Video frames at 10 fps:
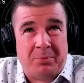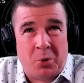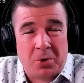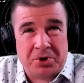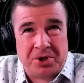
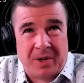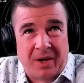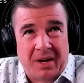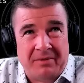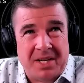
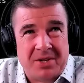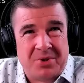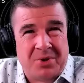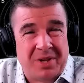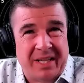portion of the
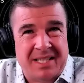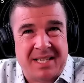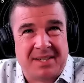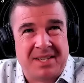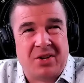Aduro Clean
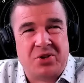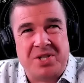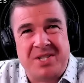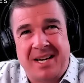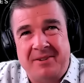
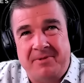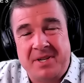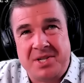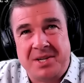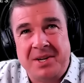Technology site
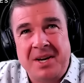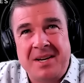visit